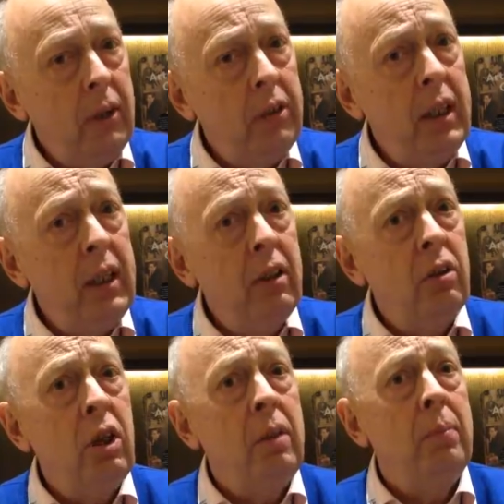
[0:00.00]
taking the
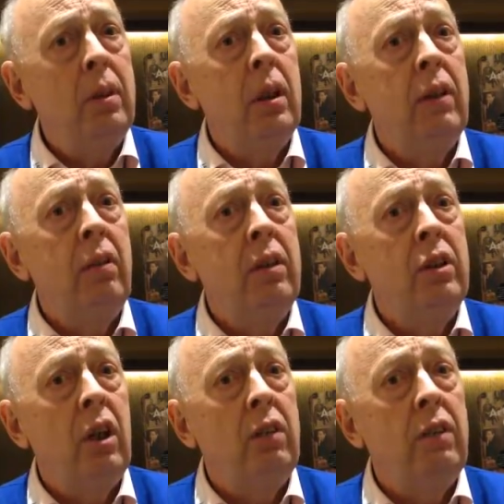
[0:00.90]
treatment and there is
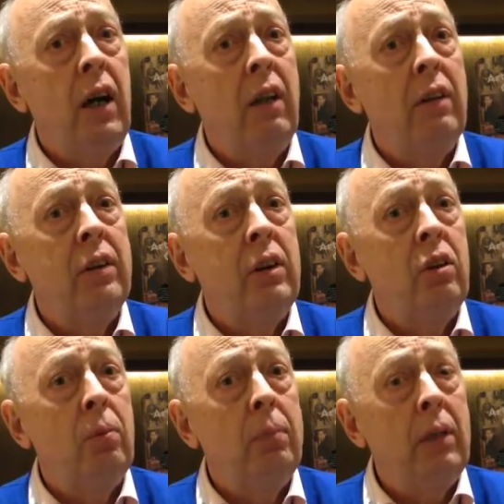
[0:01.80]
no virus in
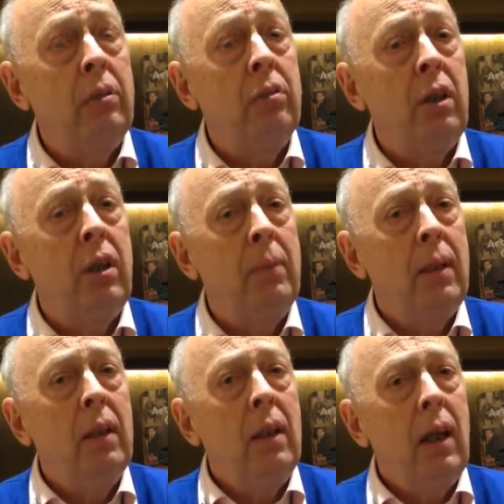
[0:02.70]
your bloodstream,
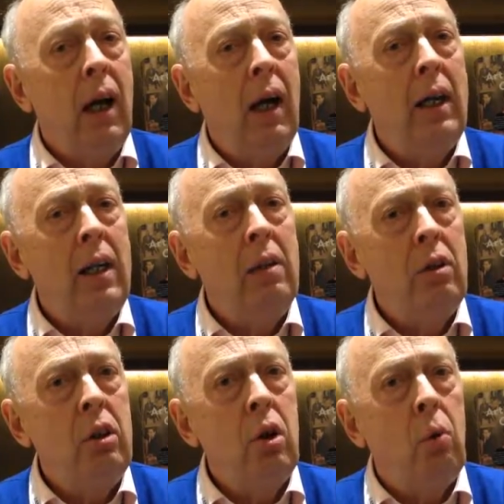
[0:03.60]
i.e.
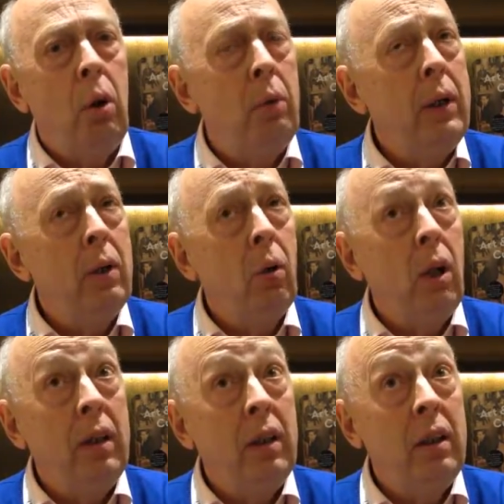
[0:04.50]
you're what we call
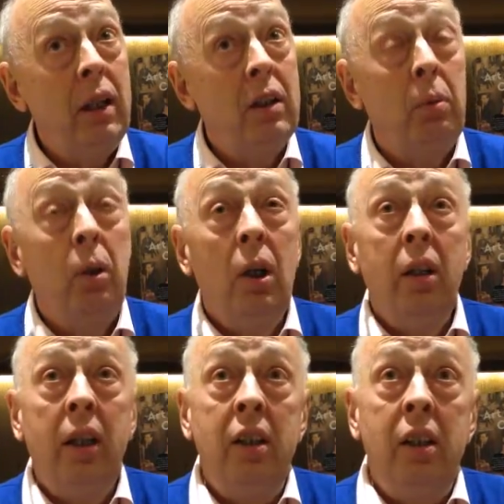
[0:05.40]
undetectable,
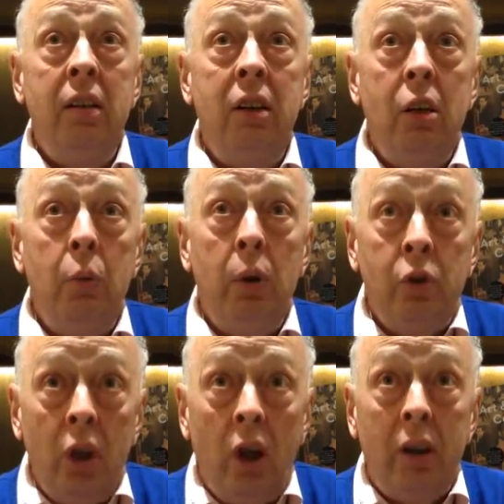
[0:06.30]
then you will
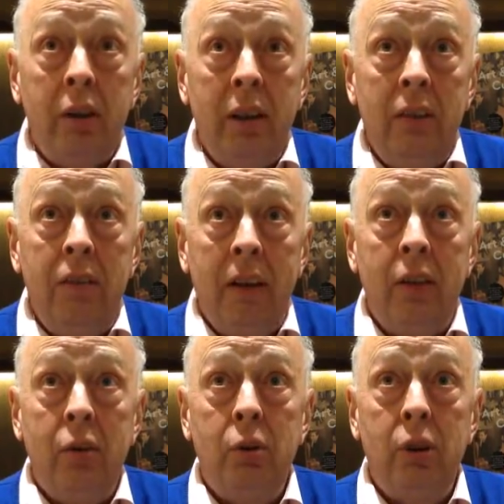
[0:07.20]
not
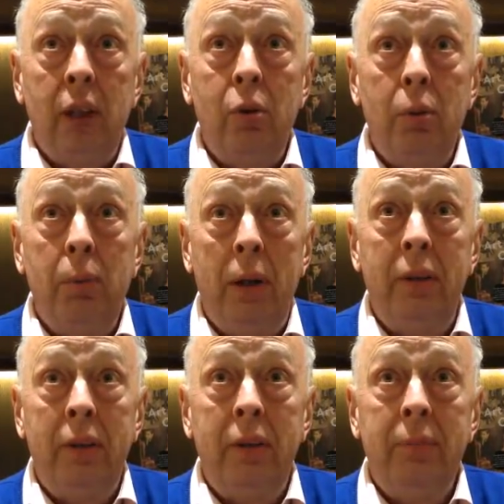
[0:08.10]
infect your sexual
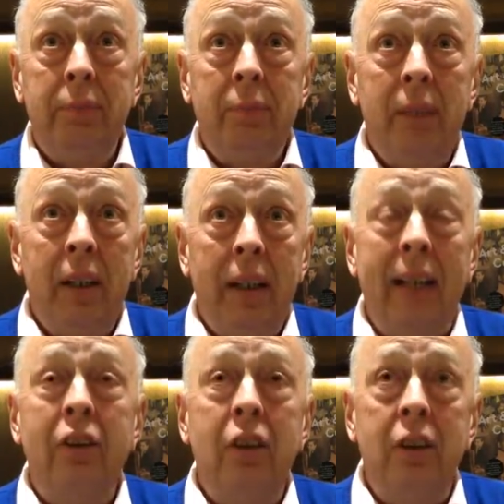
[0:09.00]
partners.
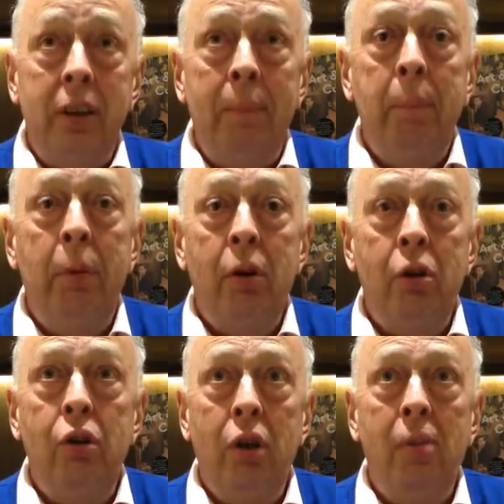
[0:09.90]
That's the simple
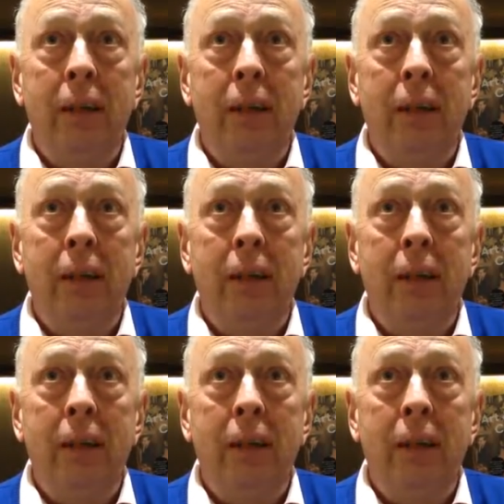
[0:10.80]
and true